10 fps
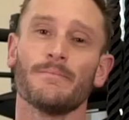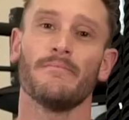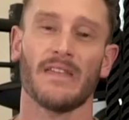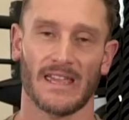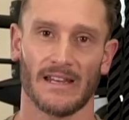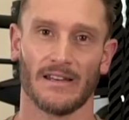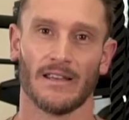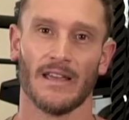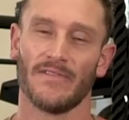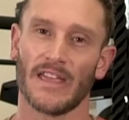mean
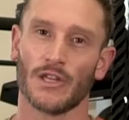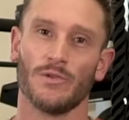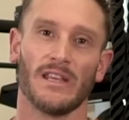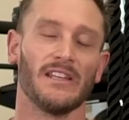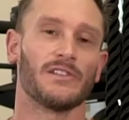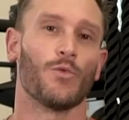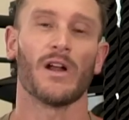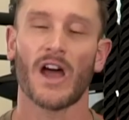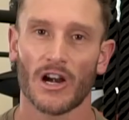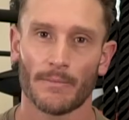that you need to
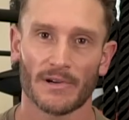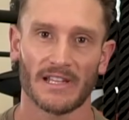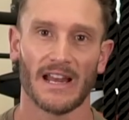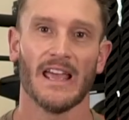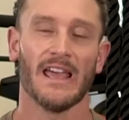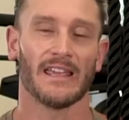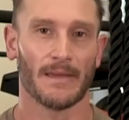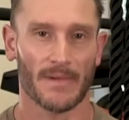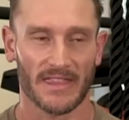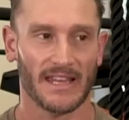one hundred percent
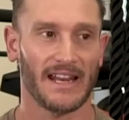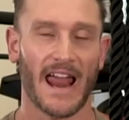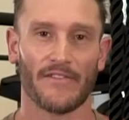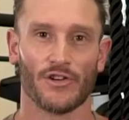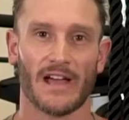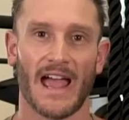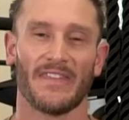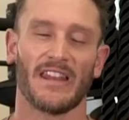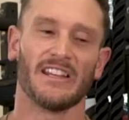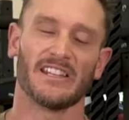get methionine out of your
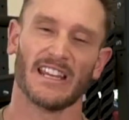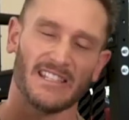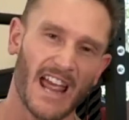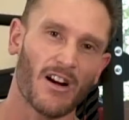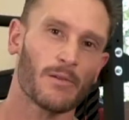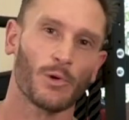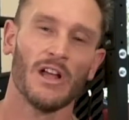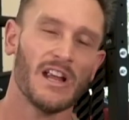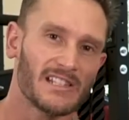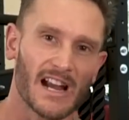diet? That it is a terrible,
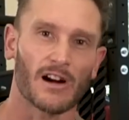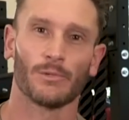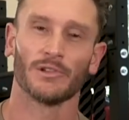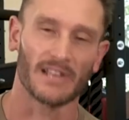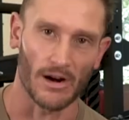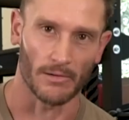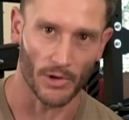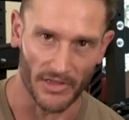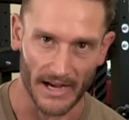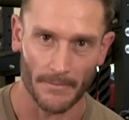terrible, terrible
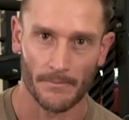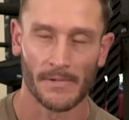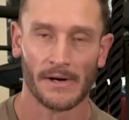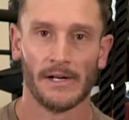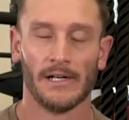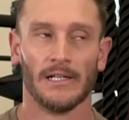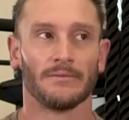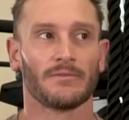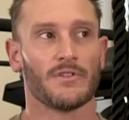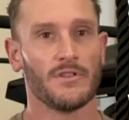thing?
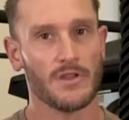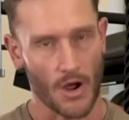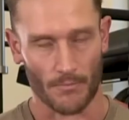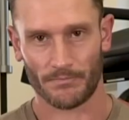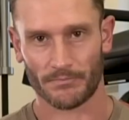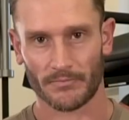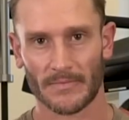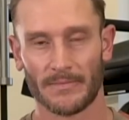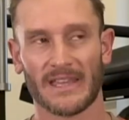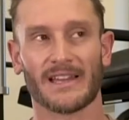No,
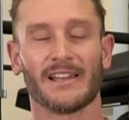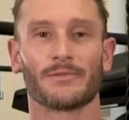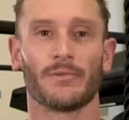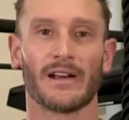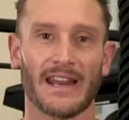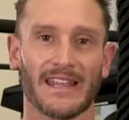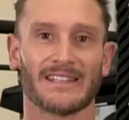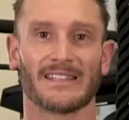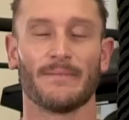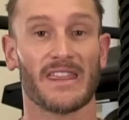because what it
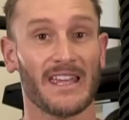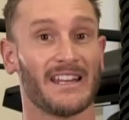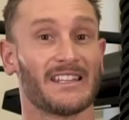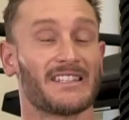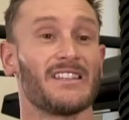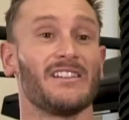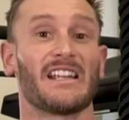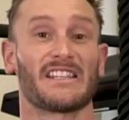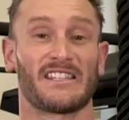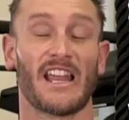is, is methionine is still an
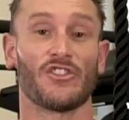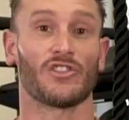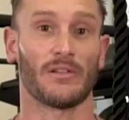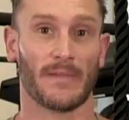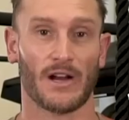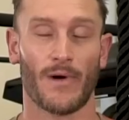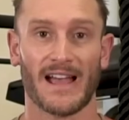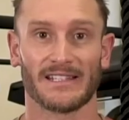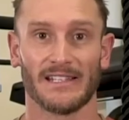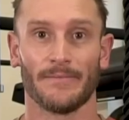essential amino
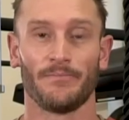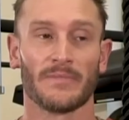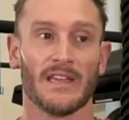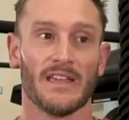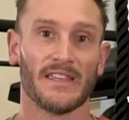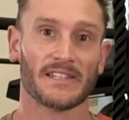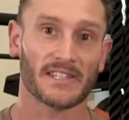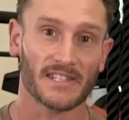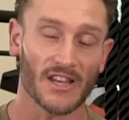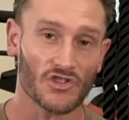acid. These
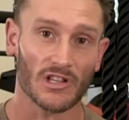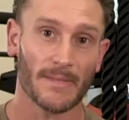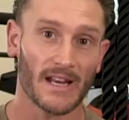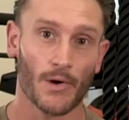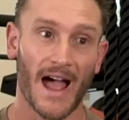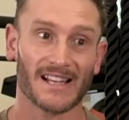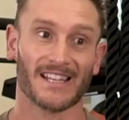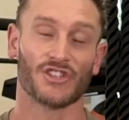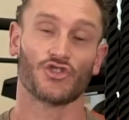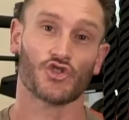essential amino
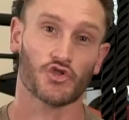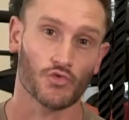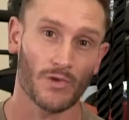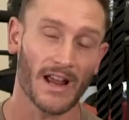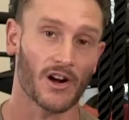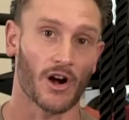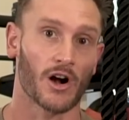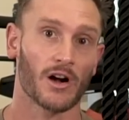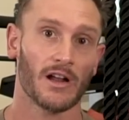acids trigger